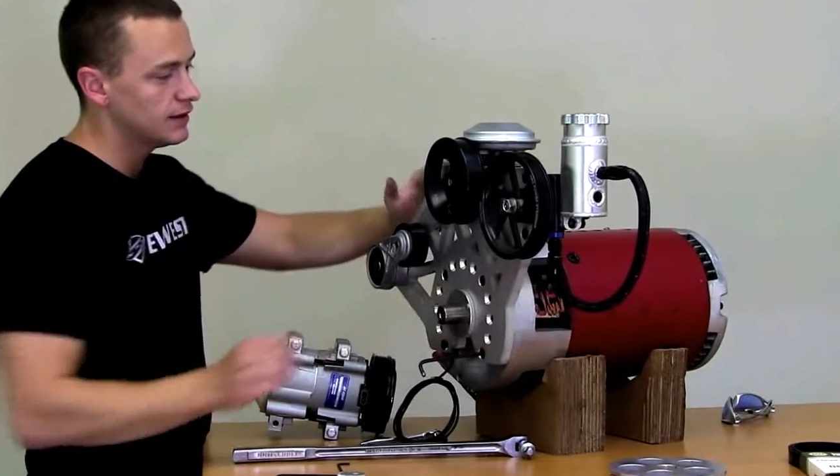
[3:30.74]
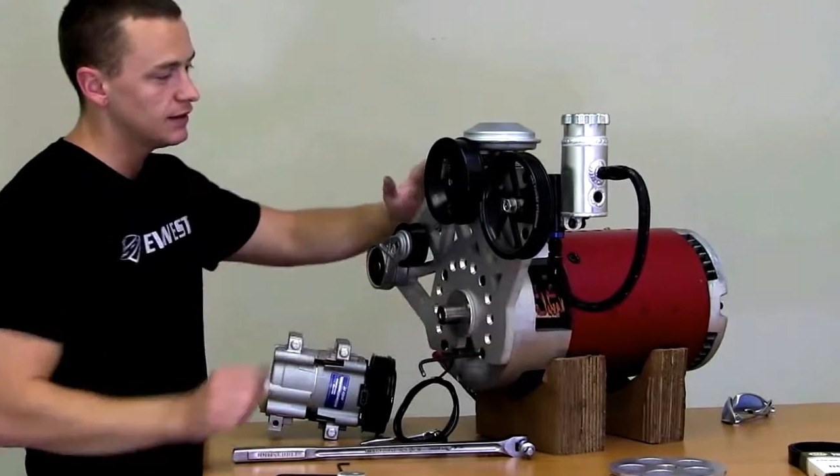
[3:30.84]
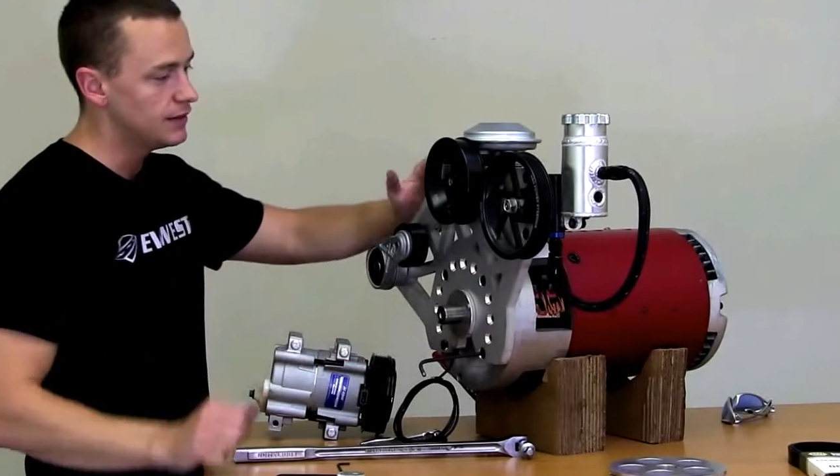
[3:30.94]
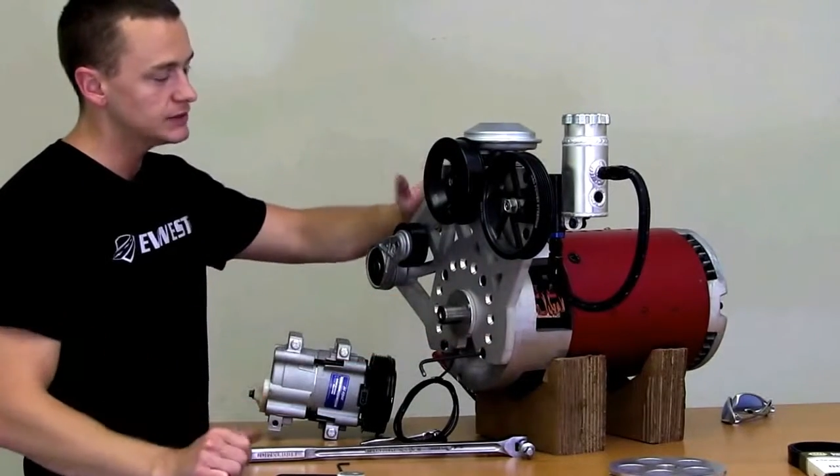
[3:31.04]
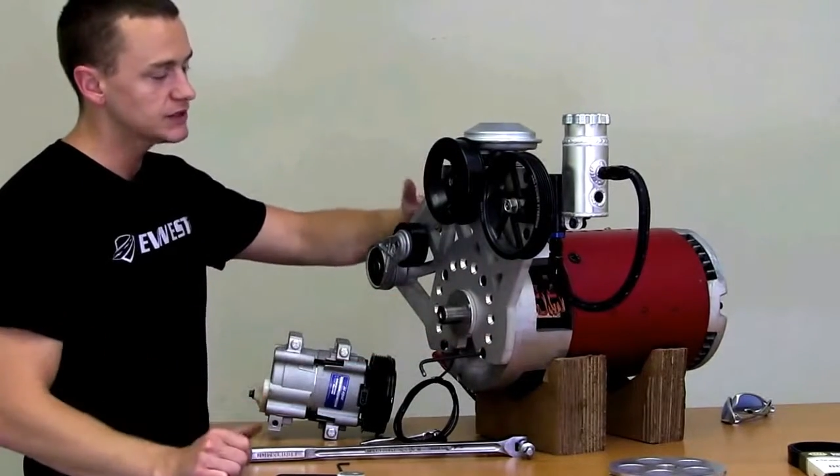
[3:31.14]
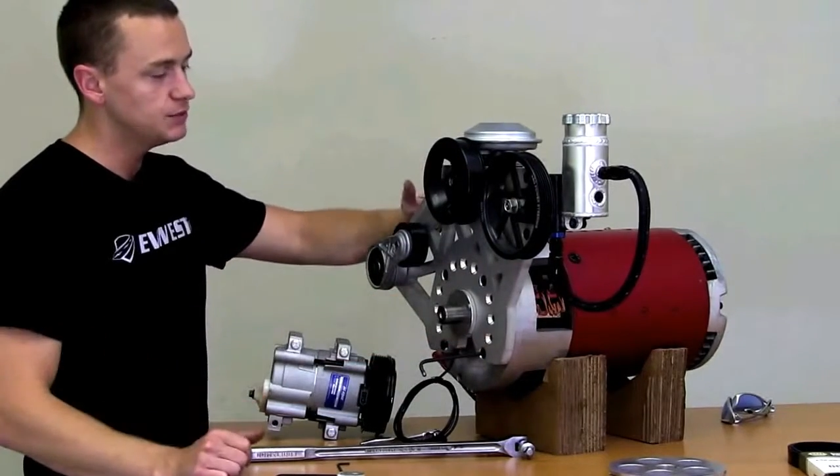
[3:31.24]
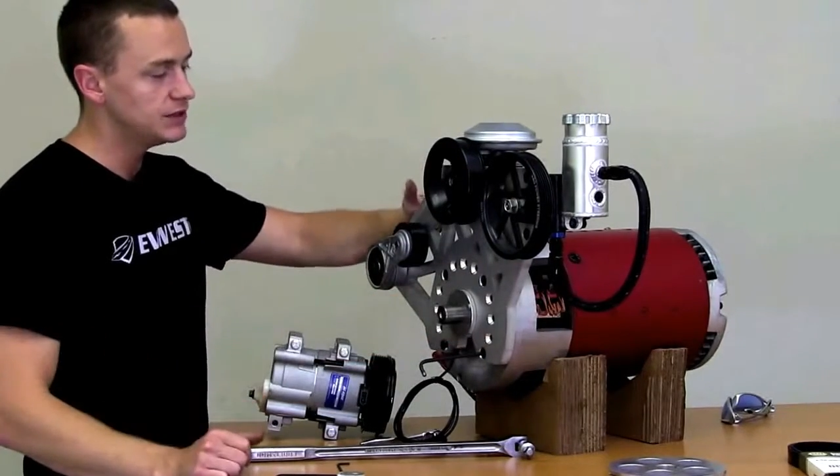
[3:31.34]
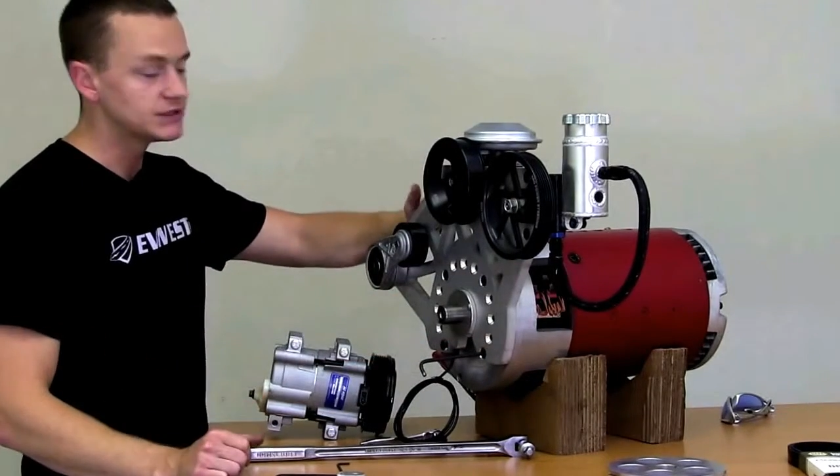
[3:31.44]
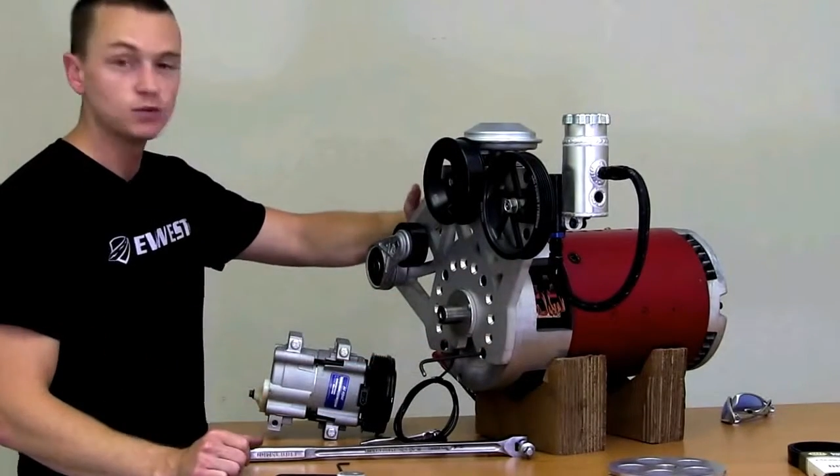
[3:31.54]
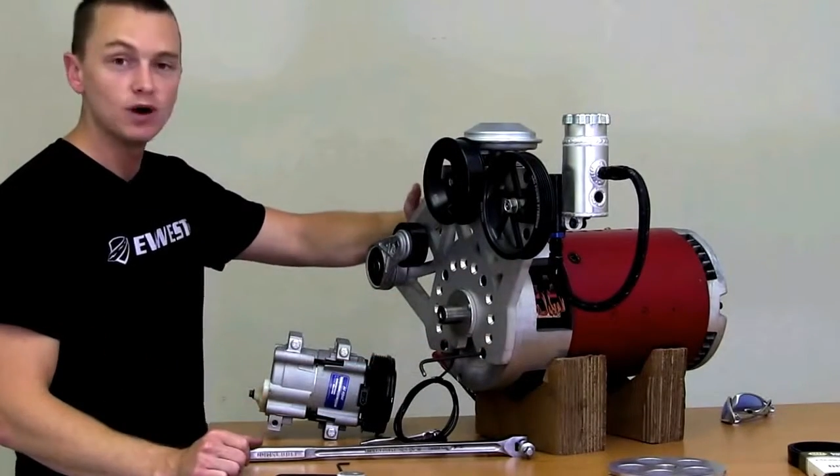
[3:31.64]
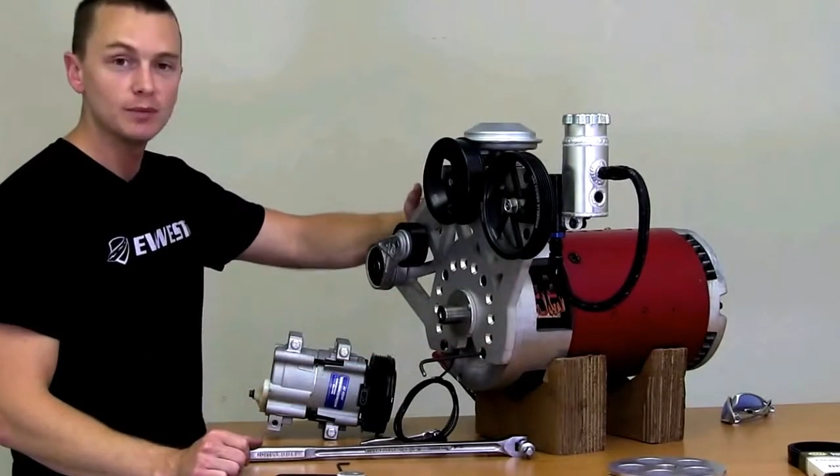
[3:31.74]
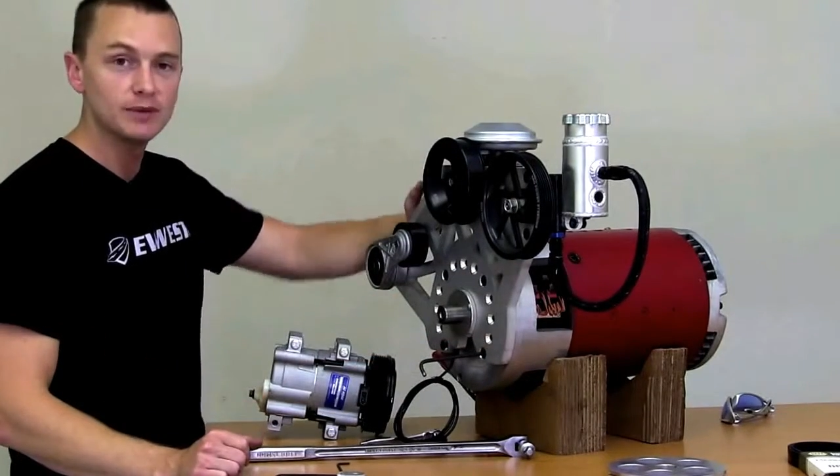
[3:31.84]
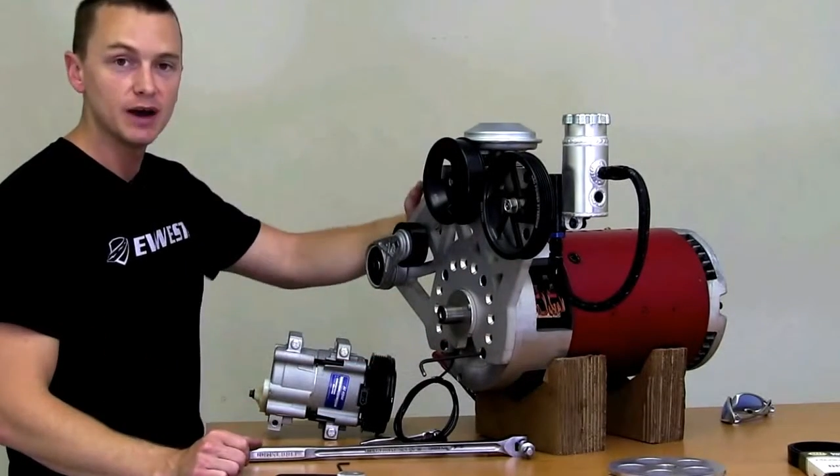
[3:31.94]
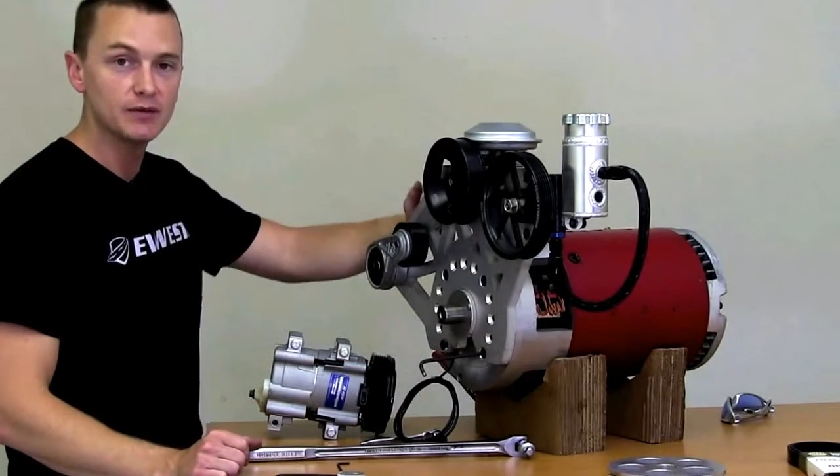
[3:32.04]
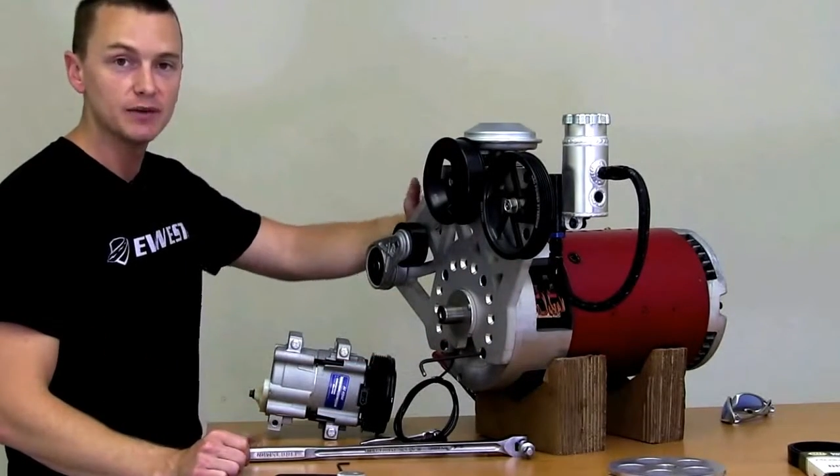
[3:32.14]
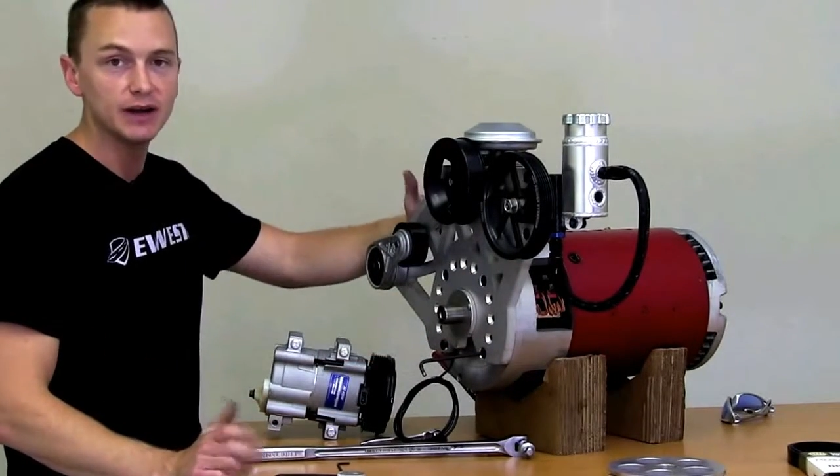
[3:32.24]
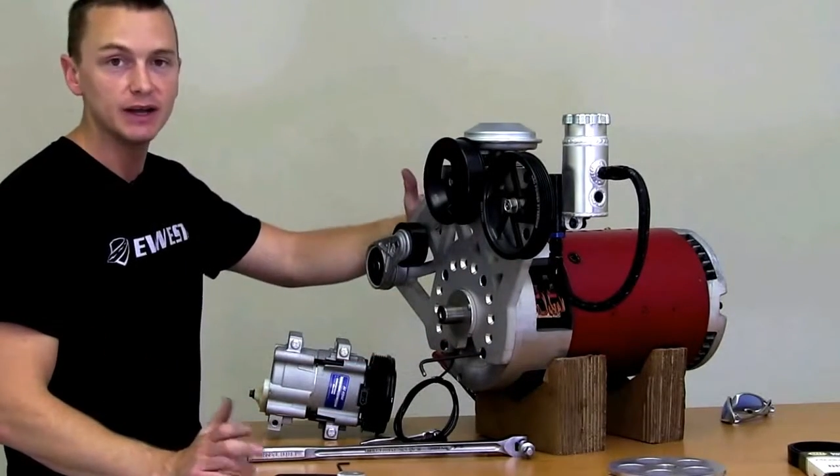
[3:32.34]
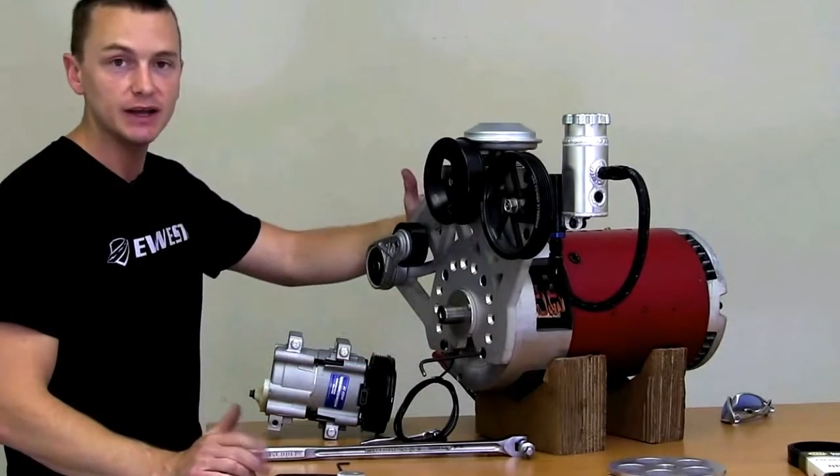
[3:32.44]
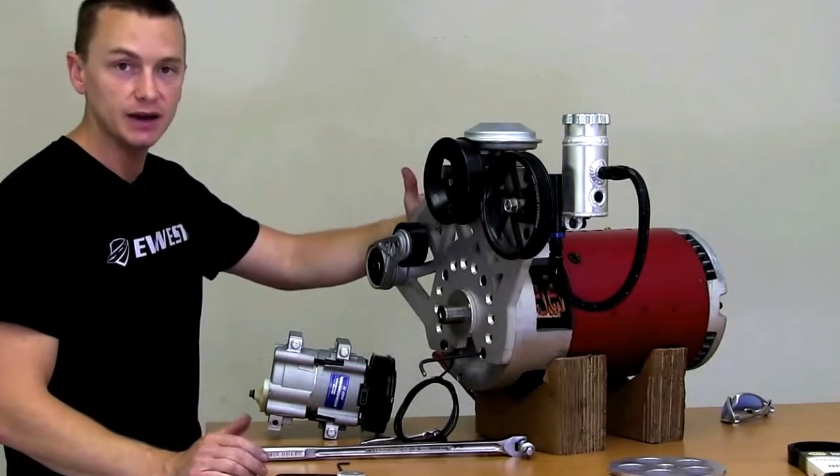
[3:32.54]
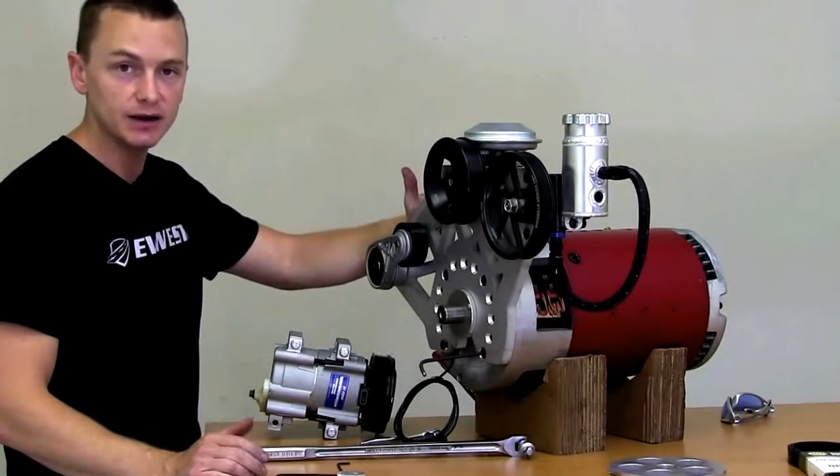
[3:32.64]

this can be swapped out for any air